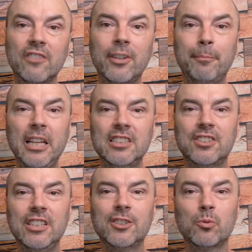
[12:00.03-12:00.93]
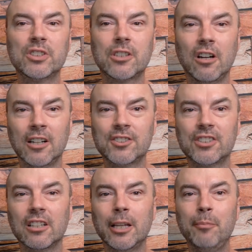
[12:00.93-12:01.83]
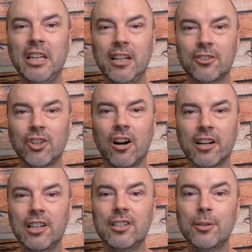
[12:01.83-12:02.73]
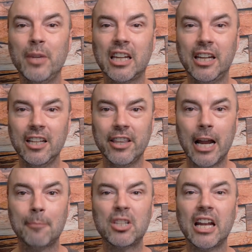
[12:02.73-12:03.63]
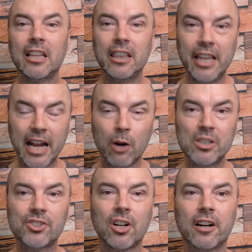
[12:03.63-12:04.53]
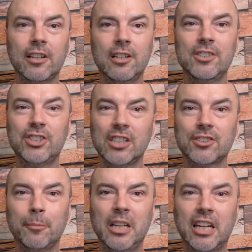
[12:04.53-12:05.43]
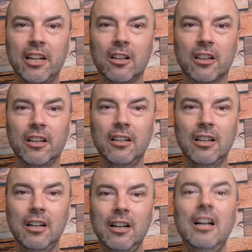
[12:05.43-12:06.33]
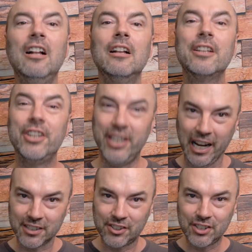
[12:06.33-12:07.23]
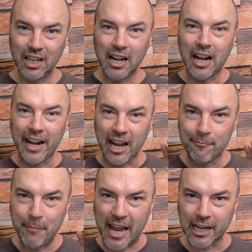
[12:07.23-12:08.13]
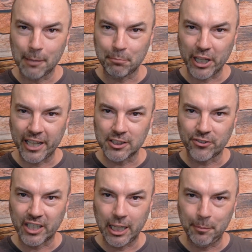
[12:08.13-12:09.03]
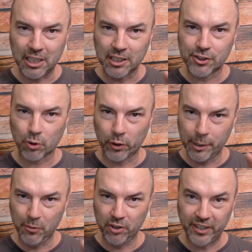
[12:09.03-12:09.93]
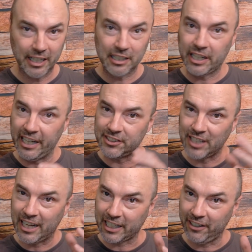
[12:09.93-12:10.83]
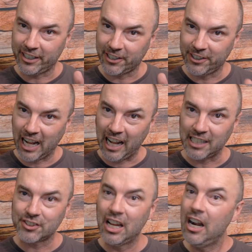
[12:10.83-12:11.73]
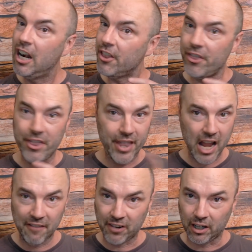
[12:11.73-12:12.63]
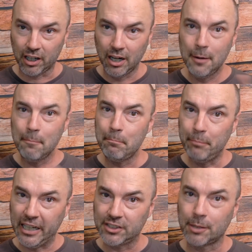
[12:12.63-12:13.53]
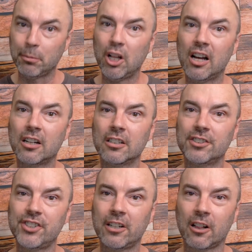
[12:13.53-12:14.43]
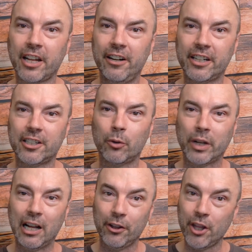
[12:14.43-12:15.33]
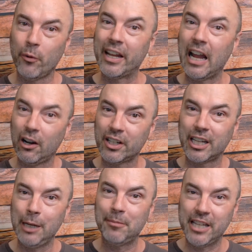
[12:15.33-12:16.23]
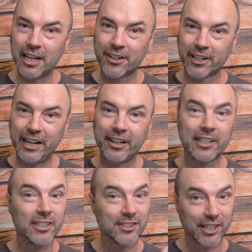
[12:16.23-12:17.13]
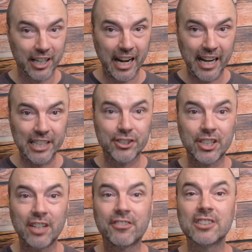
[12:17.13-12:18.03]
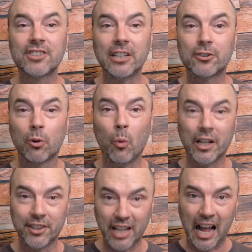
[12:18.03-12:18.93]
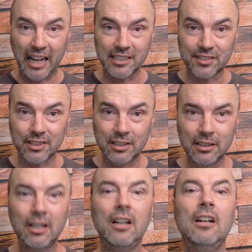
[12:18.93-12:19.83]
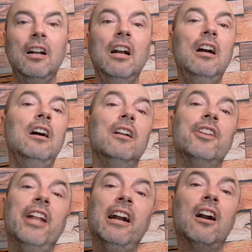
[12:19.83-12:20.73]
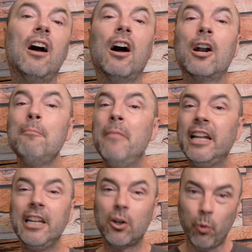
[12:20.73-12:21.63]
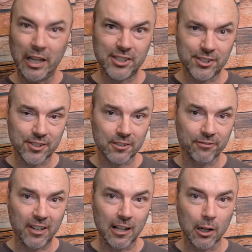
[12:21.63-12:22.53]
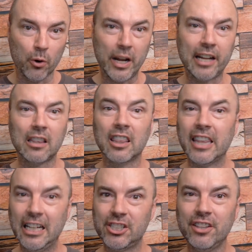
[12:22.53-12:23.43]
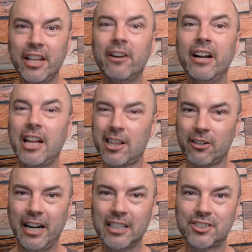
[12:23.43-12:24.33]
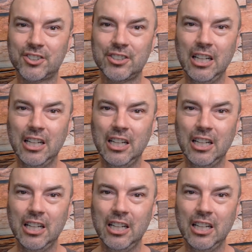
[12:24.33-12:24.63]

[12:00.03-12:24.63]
the PCs was constantly being targeted to be kidnapped and now is targeted just to be killed. Yes, I have backup plans for keeping the story moving in case that character dies. Never base a plot on a single character without knowing how to keep the other characters engaged if the central one dies. There are many quests to follow and legendary threats.